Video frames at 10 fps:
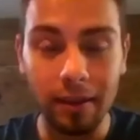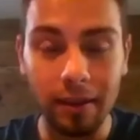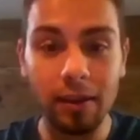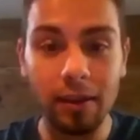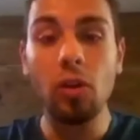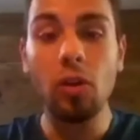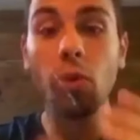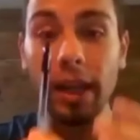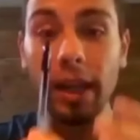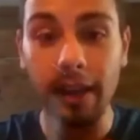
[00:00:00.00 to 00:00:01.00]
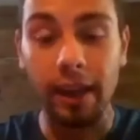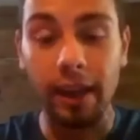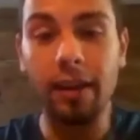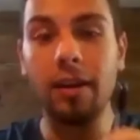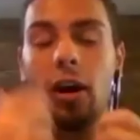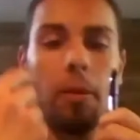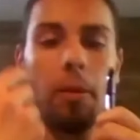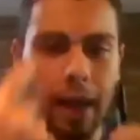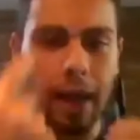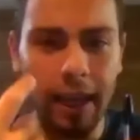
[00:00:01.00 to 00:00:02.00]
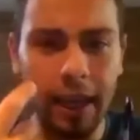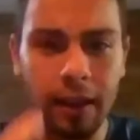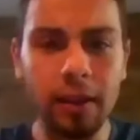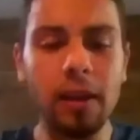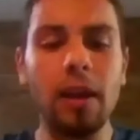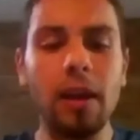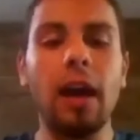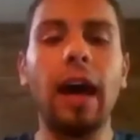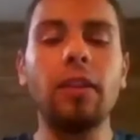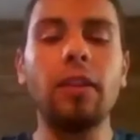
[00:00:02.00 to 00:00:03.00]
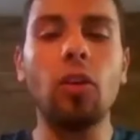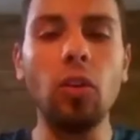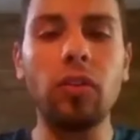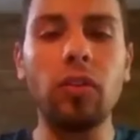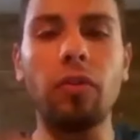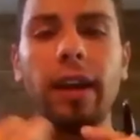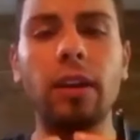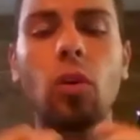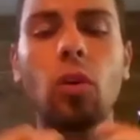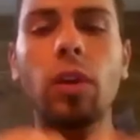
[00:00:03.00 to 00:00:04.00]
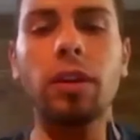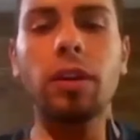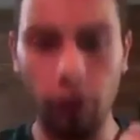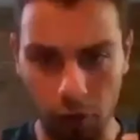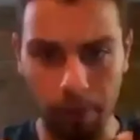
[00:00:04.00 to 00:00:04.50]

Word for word: reading, applying, and also finding what works for you.